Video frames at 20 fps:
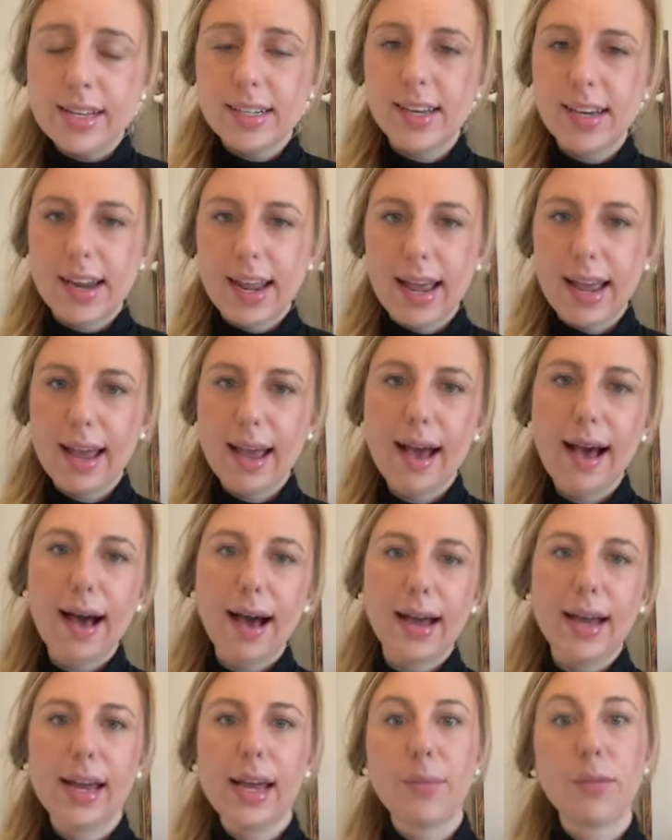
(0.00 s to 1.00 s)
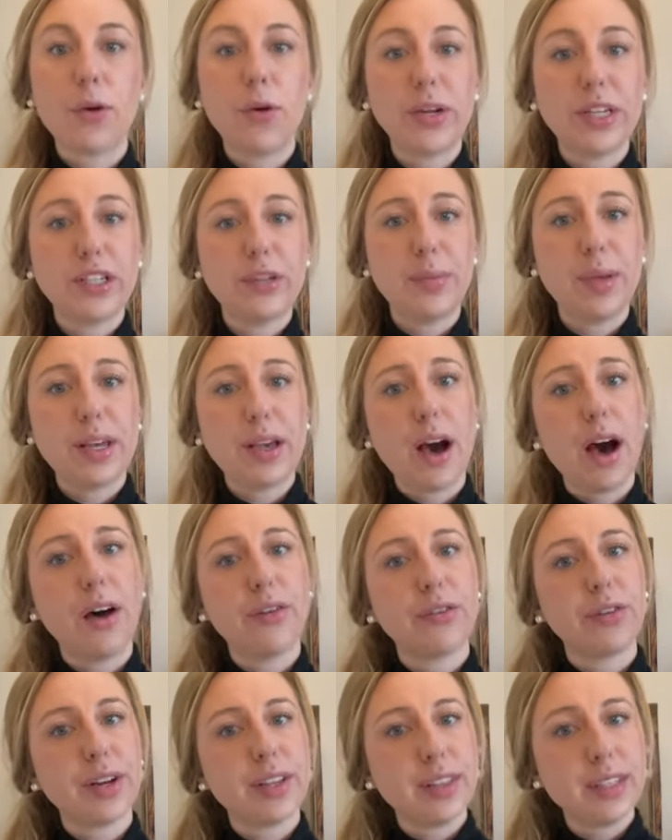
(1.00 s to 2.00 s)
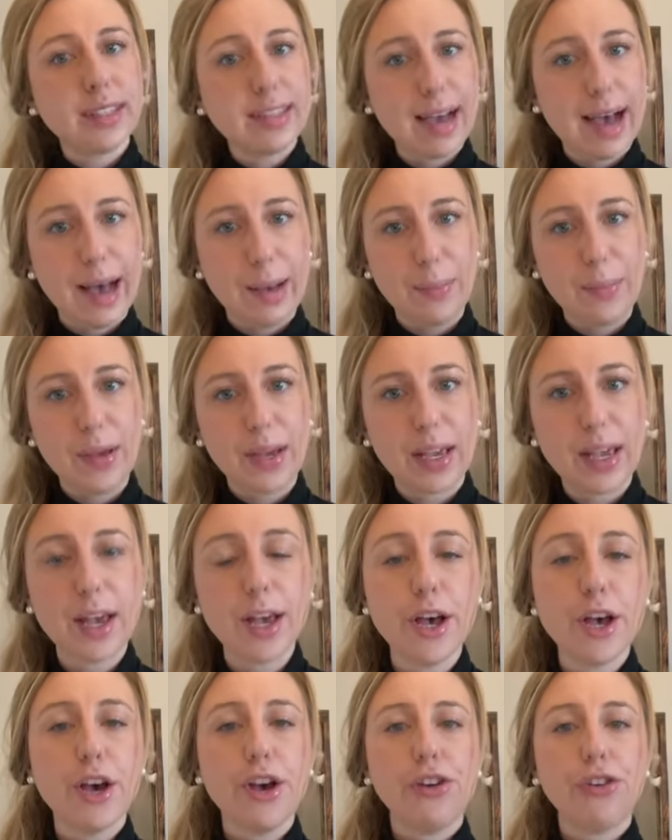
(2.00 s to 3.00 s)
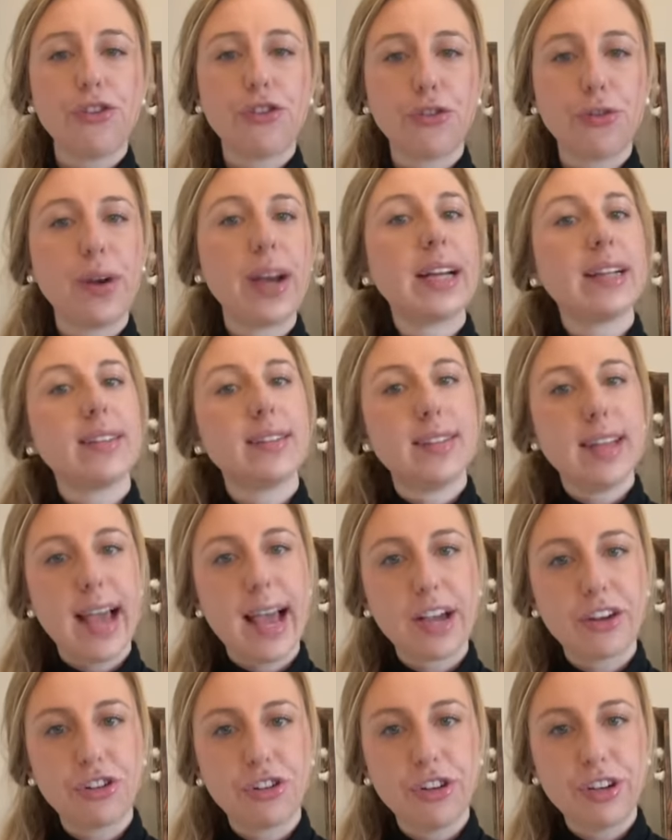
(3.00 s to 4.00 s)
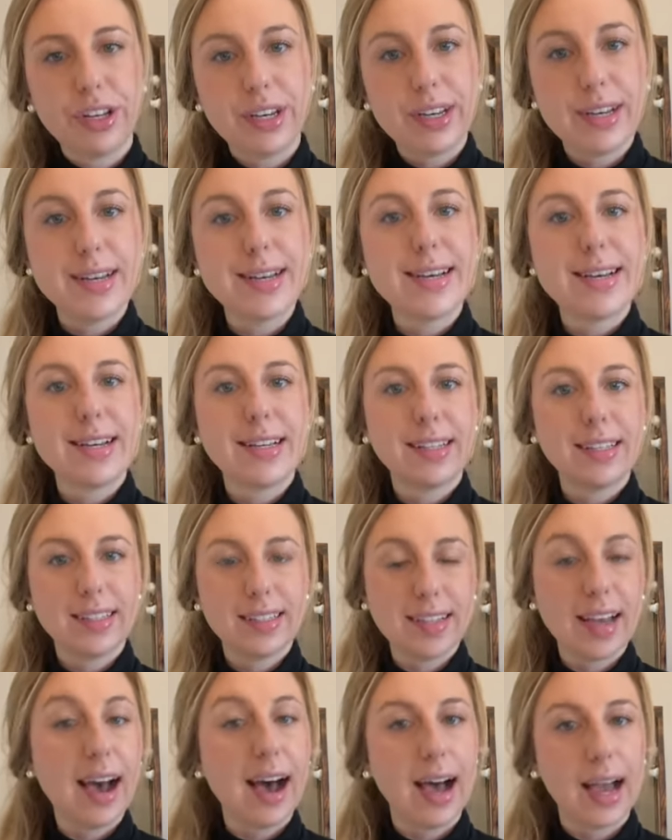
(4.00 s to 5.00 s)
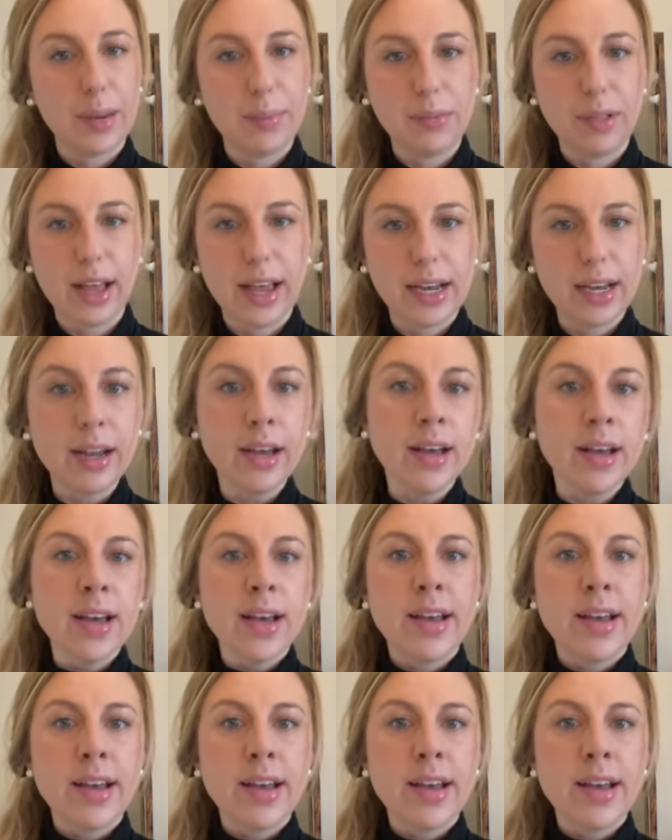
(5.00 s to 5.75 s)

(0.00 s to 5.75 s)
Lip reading: Today, I am going to be covering the topic transaction timeline.